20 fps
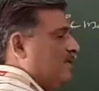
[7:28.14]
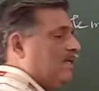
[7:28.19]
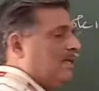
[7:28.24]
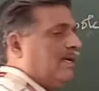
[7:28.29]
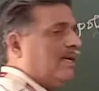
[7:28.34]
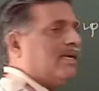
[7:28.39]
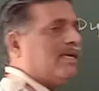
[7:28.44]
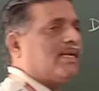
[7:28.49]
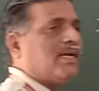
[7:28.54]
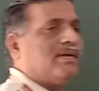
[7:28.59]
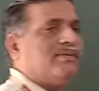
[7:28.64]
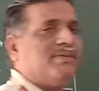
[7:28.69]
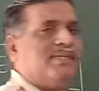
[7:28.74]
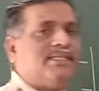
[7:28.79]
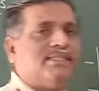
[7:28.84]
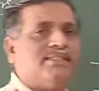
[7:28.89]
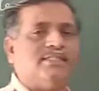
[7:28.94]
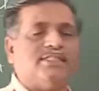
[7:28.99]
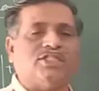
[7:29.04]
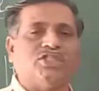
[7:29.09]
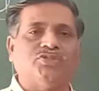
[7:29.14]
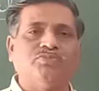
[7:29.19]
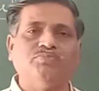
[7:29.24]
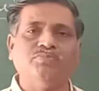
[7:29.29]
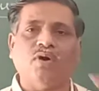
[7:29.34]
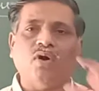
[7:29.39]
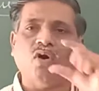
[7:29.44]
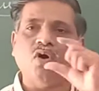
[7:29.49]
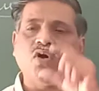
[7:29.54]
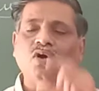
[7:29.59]
Delta V is a
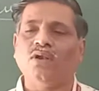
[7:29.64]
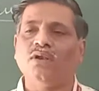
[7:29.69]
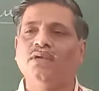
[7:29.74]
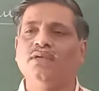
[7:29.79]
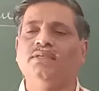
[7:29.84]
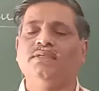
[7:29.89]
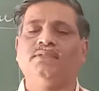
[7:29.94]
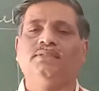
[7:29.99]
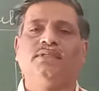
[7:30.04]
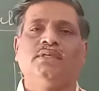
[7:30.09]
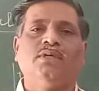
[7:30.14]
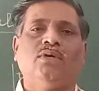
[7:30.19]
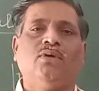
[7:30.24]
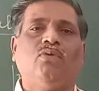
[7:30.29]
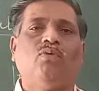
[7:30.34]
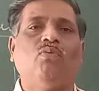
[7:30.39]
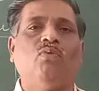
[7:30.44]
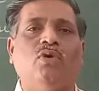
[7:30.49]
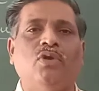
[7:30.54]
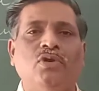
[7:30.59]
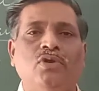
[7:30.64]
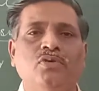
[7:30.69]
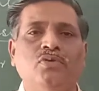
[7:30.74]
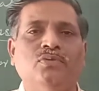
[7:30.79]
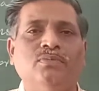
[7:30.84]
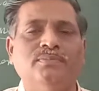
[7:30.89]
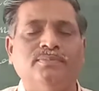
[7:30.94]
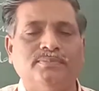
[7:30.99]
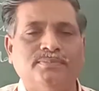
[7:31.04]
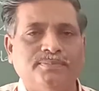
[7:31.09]
small
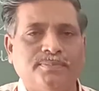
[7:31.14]
volume.